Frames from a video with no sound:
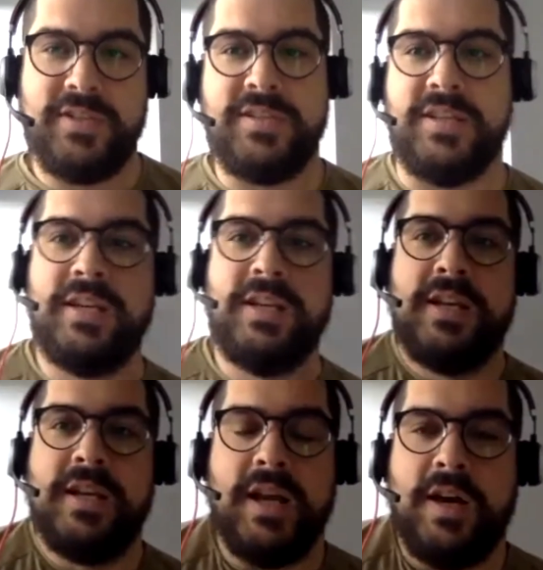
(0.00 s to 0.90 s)
and
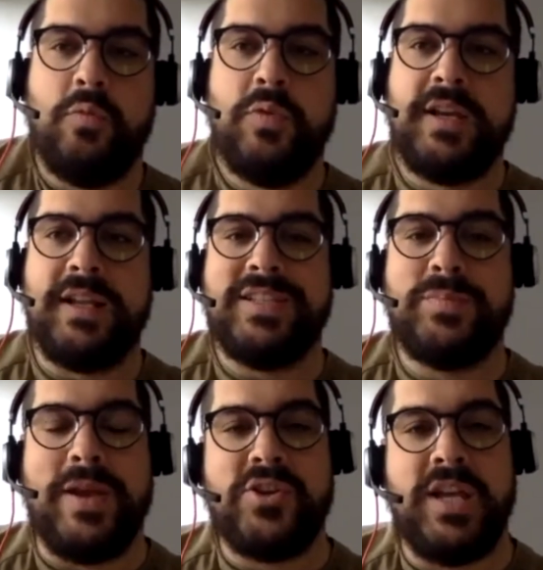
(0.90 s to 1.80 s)
we kind of
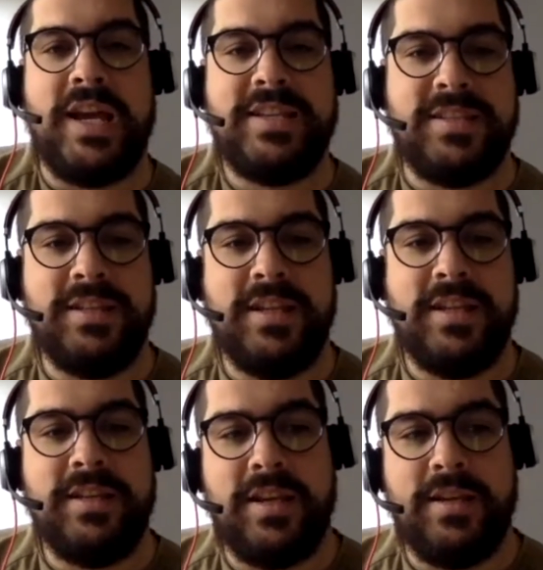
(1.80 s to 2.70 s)
specialize
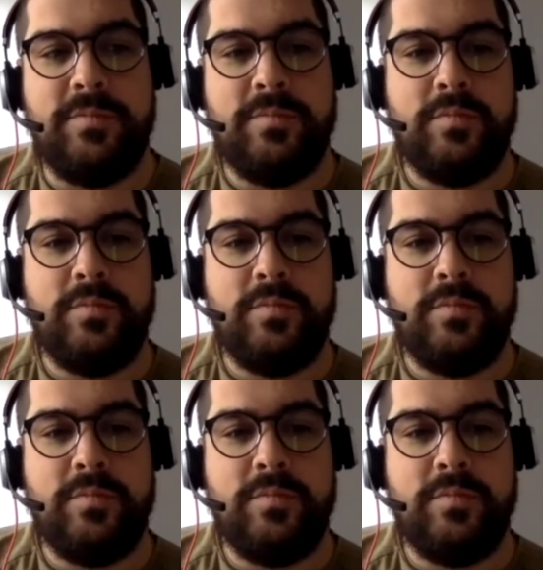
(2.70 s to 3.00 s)
in